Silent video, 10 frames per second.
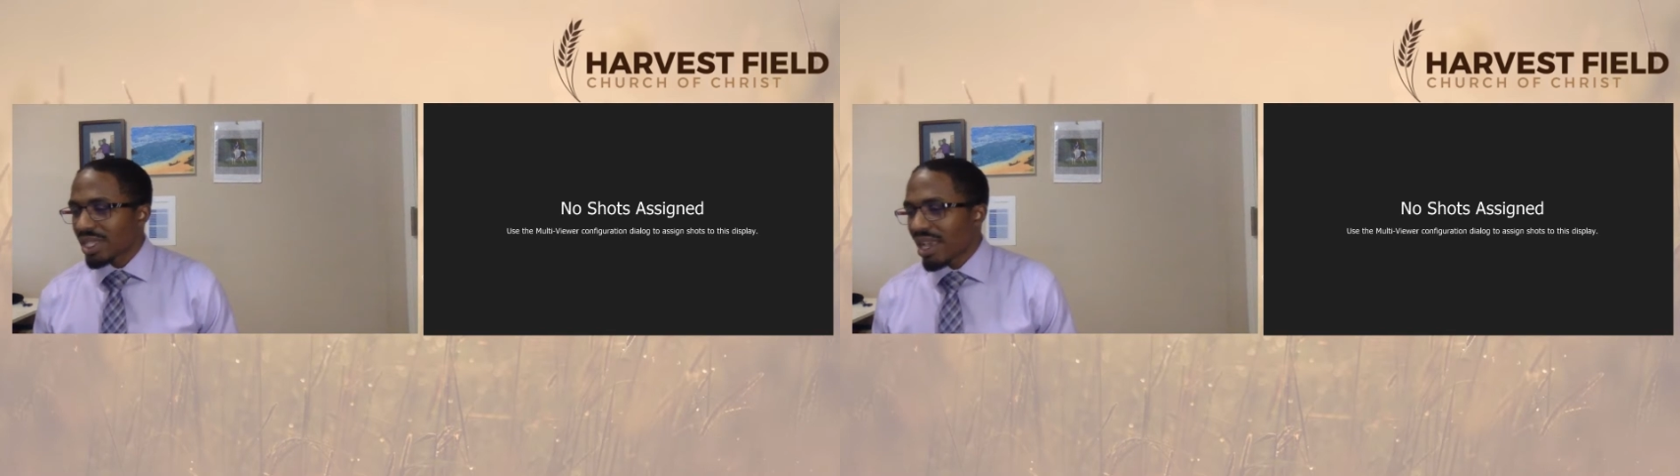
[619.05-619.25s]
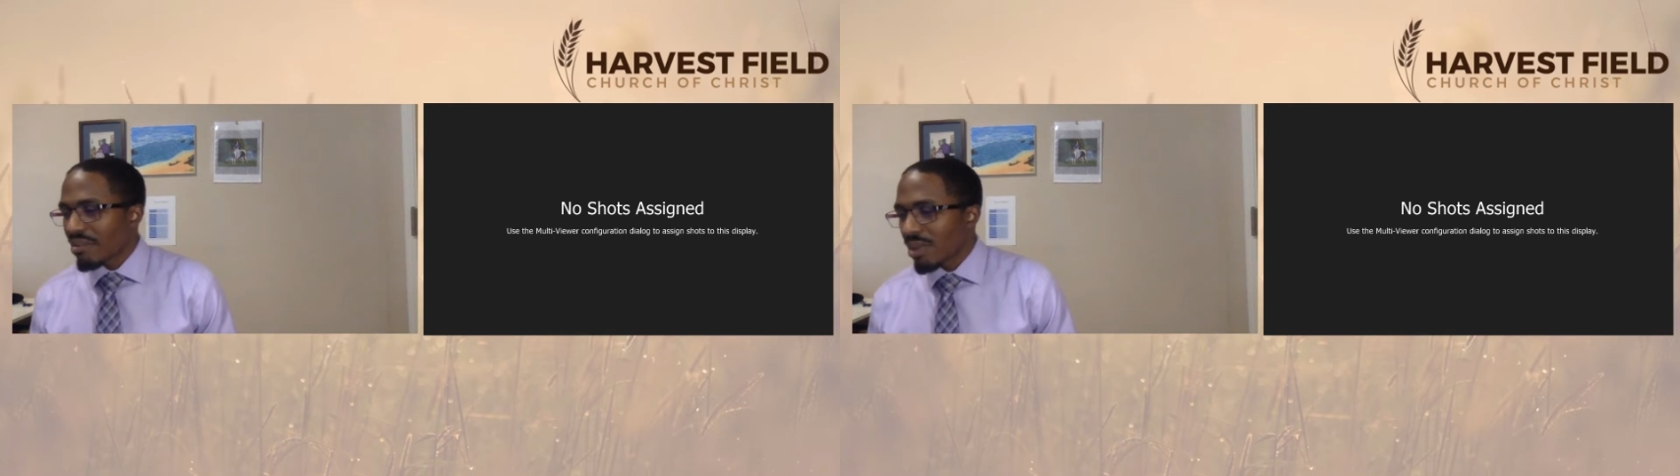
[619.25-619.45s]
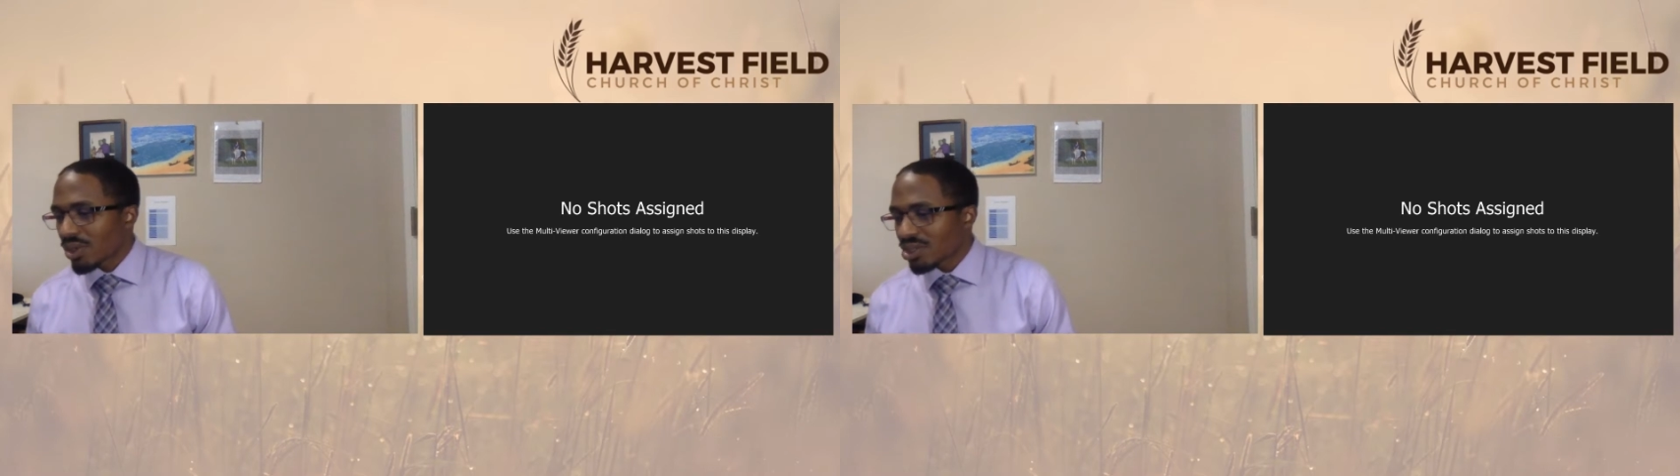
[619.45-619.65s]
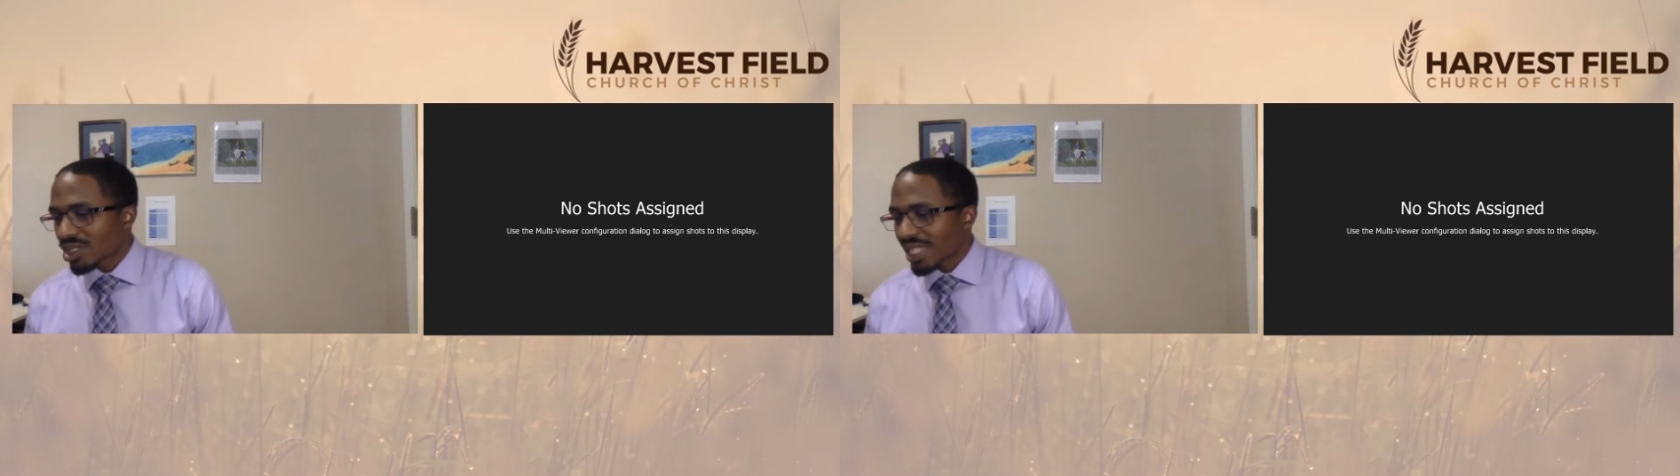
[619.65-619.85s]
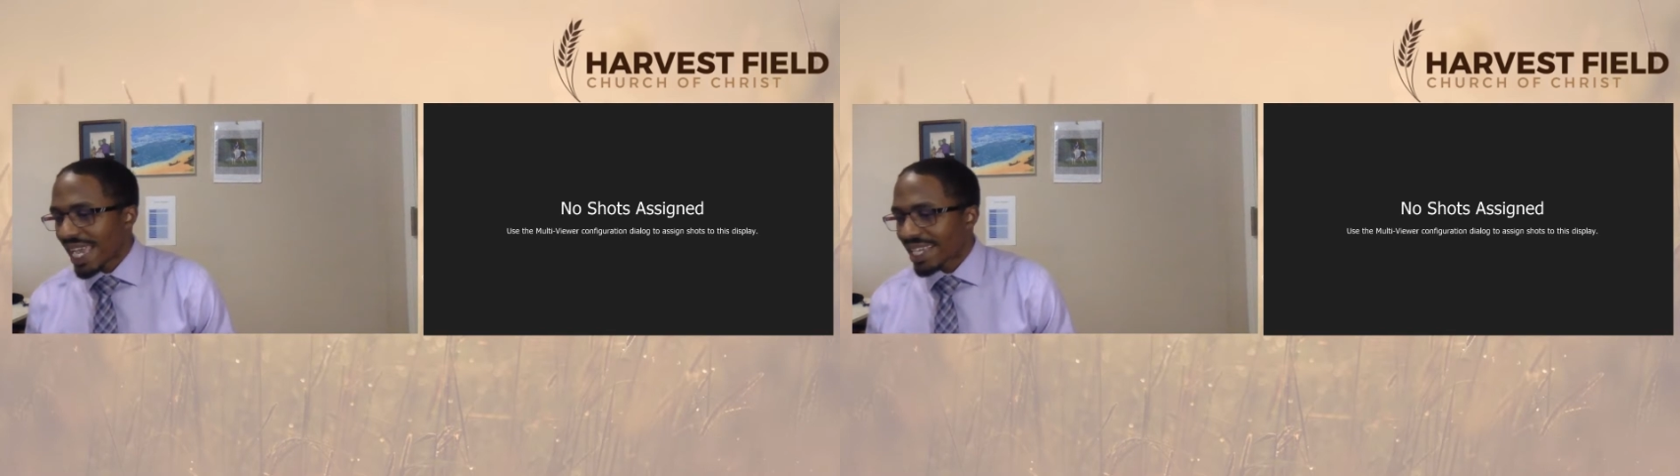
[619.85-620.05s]
that
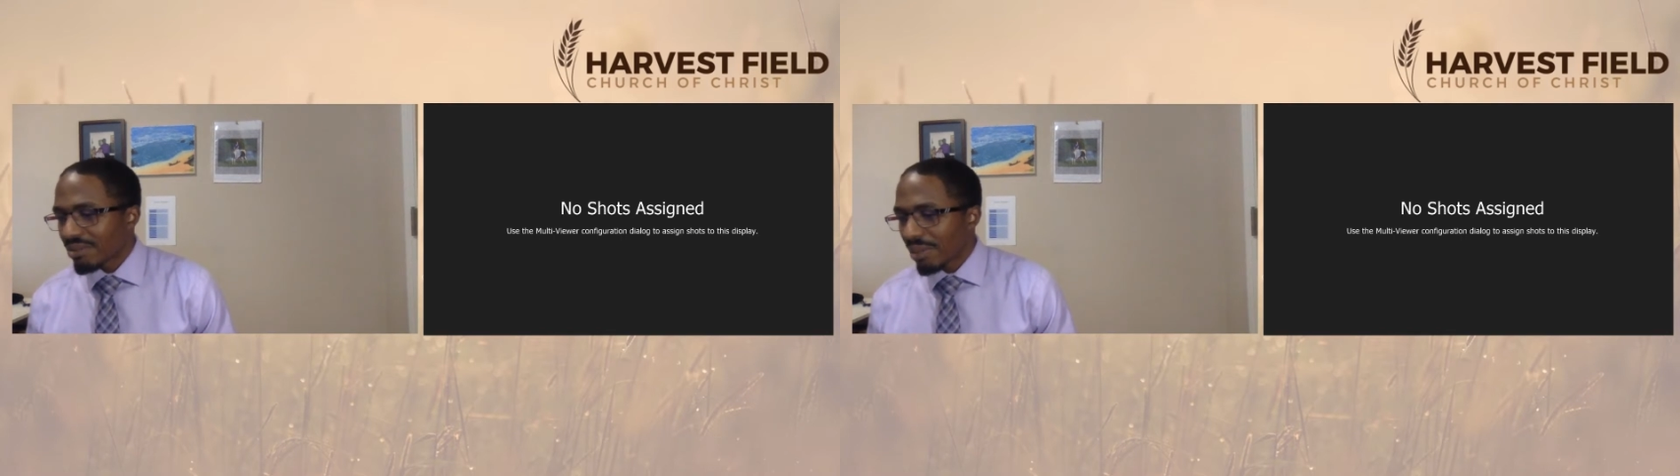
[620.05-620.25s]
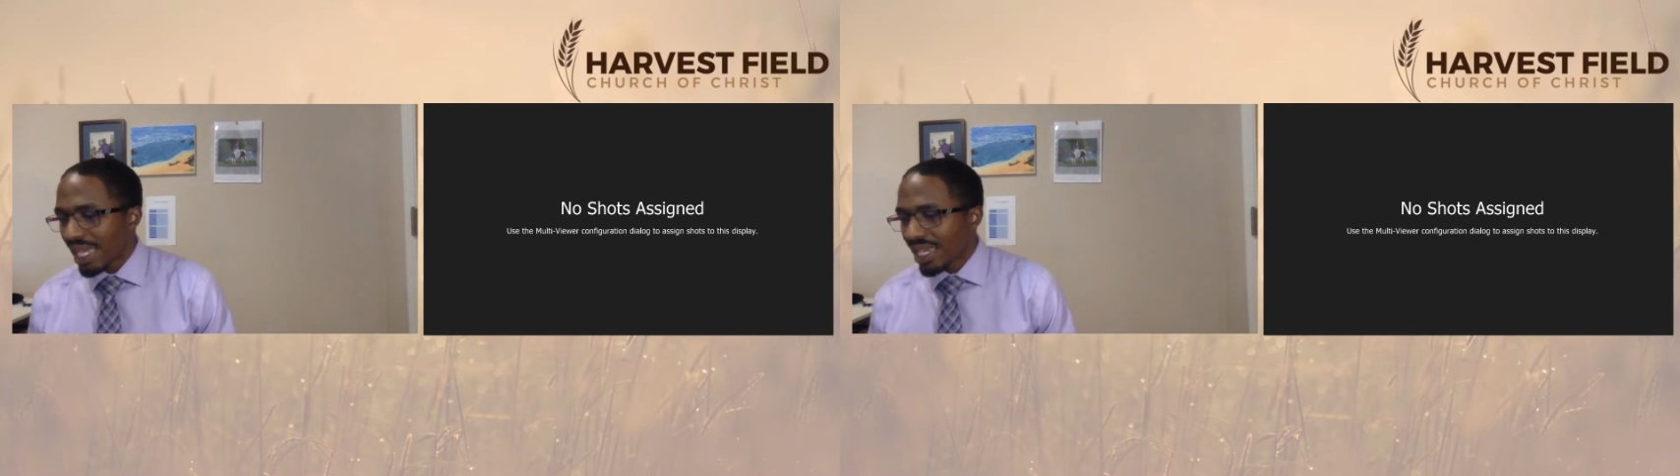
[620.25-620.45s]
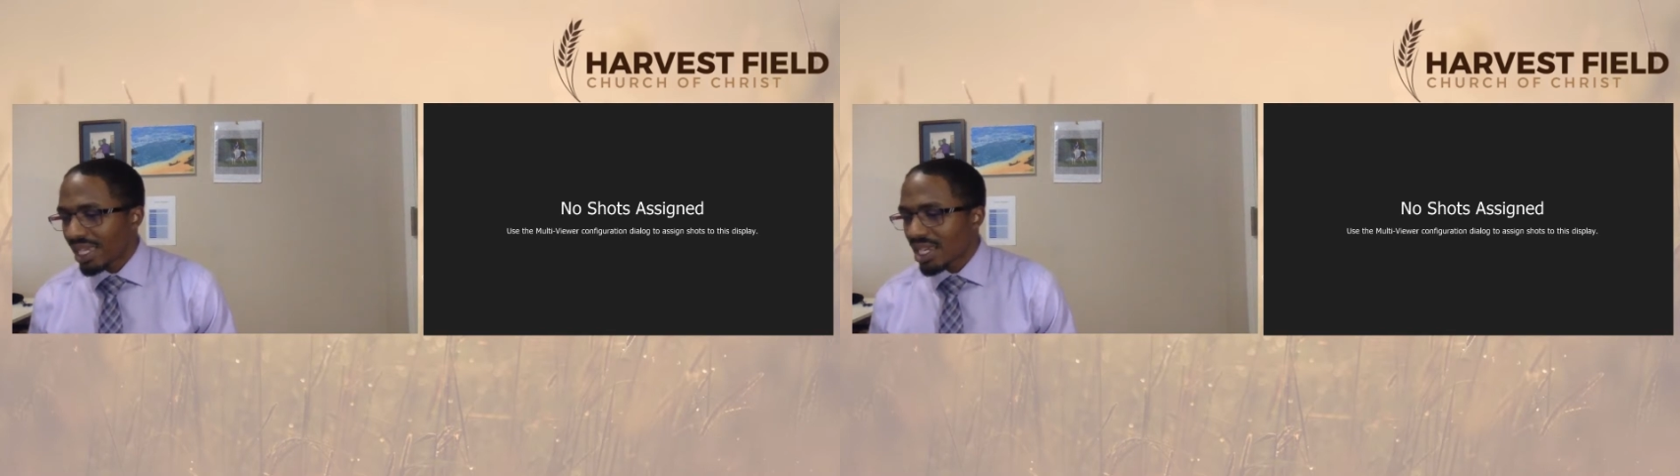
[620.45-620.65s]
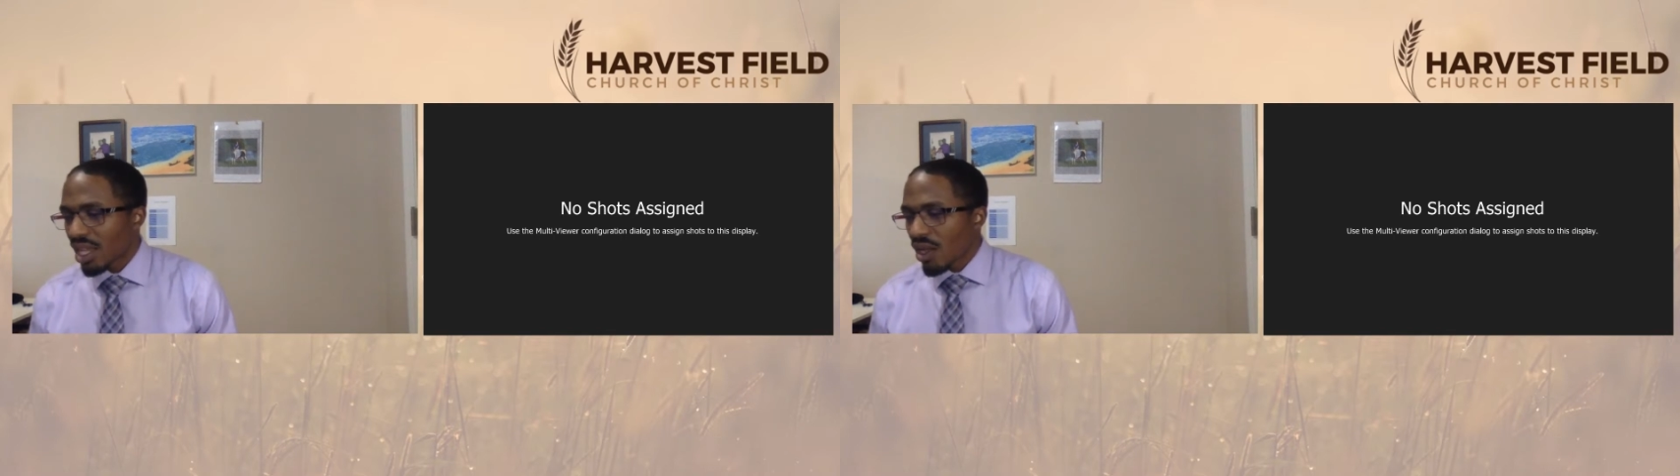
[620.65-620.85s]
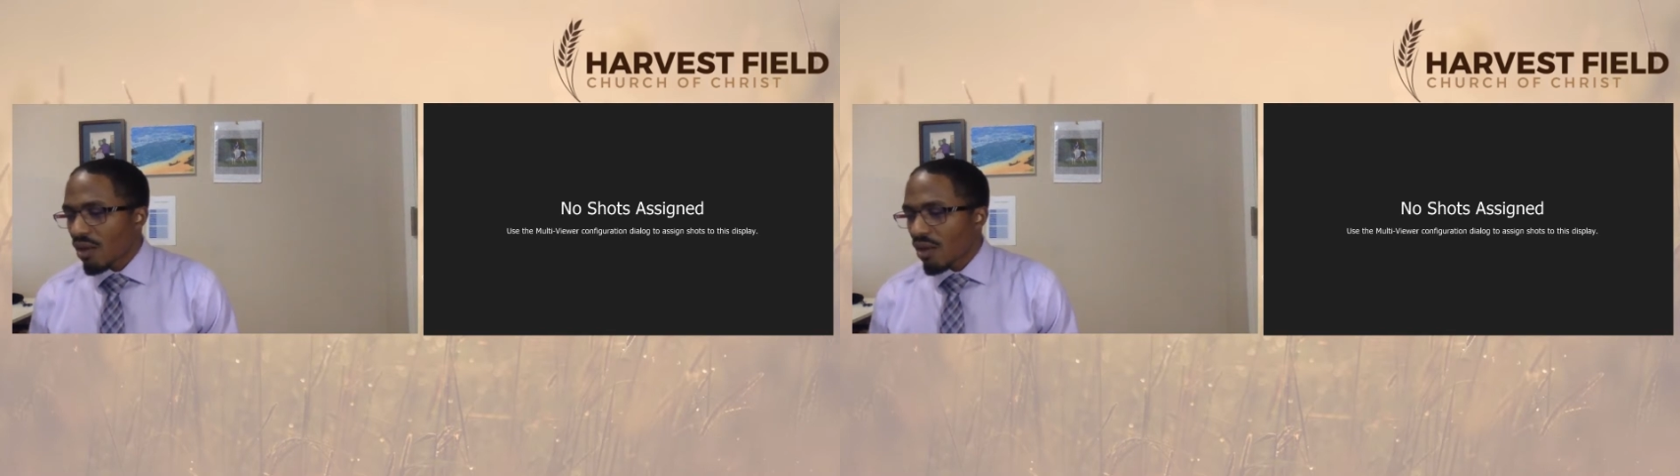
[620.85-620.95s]
Moses had made.